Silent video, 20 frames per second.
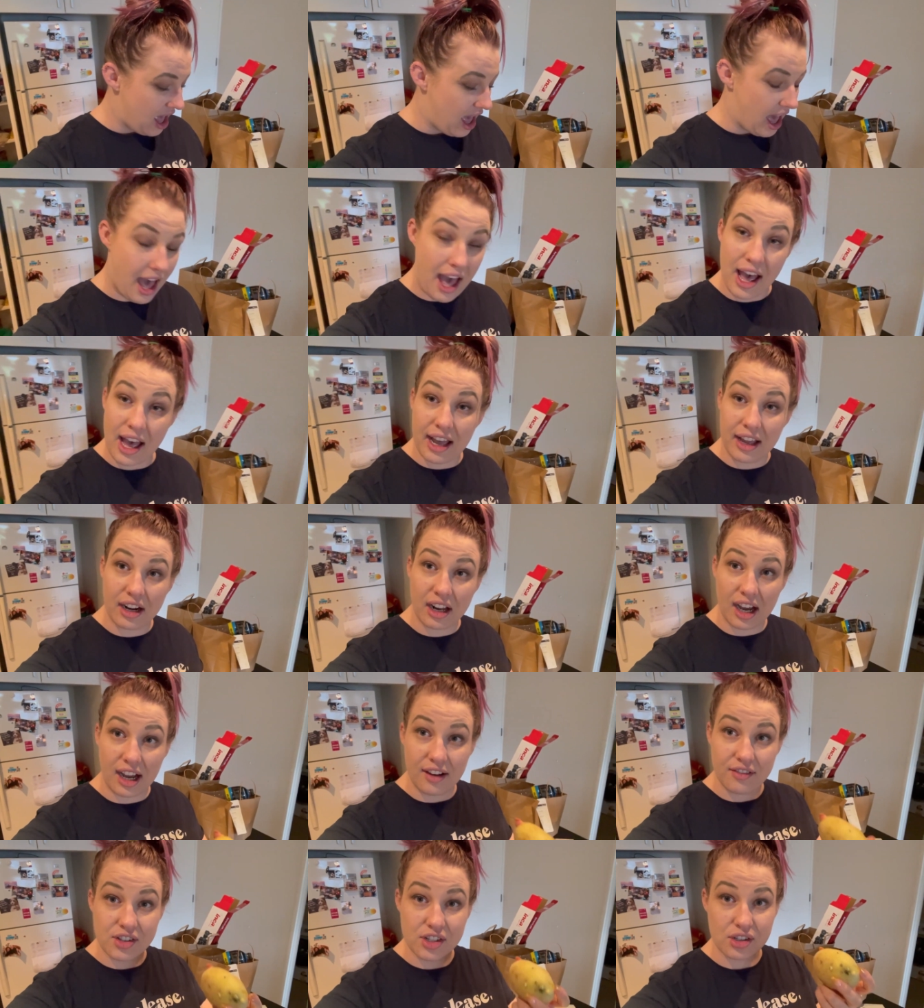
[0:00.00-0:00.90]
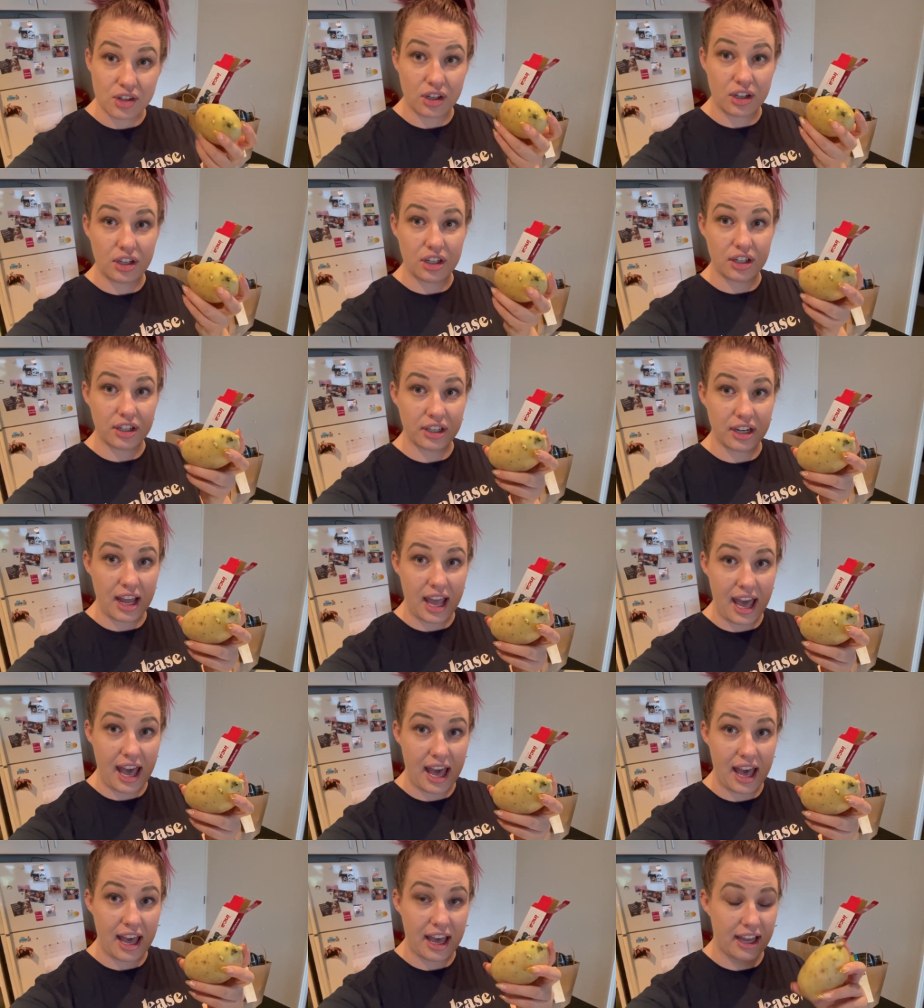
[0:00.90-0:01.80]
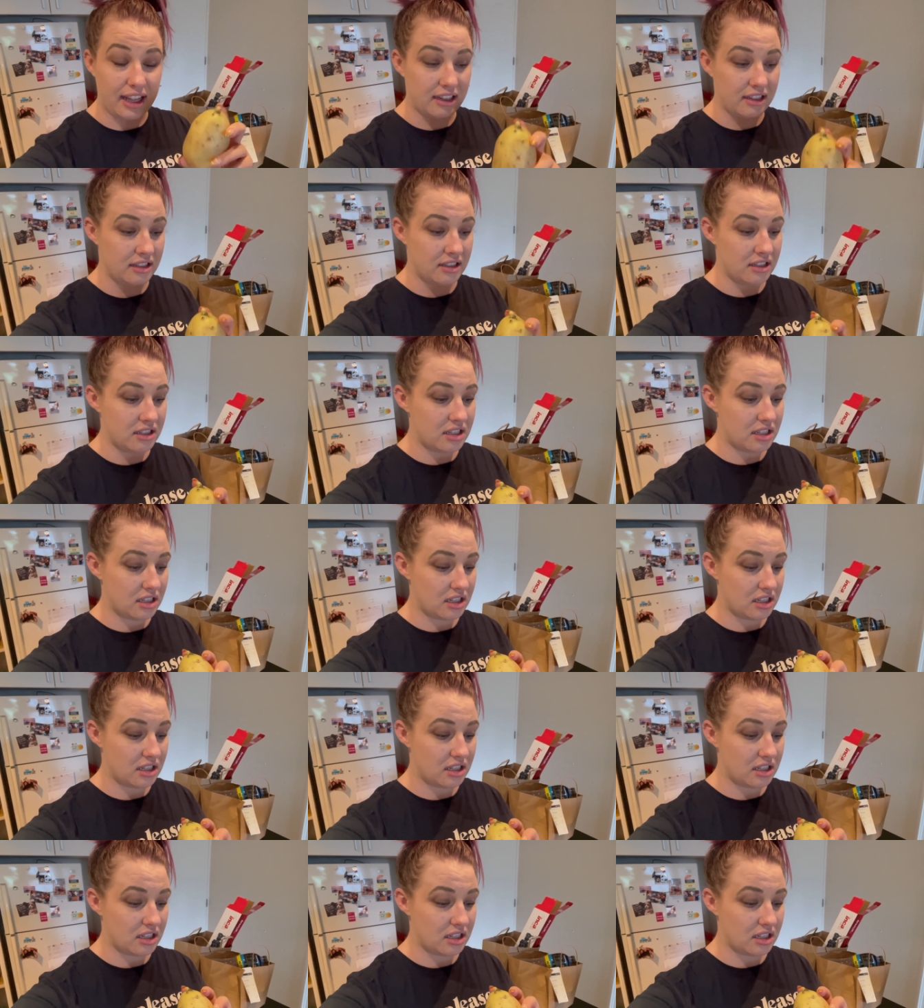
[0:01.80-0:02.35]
and I've just gone and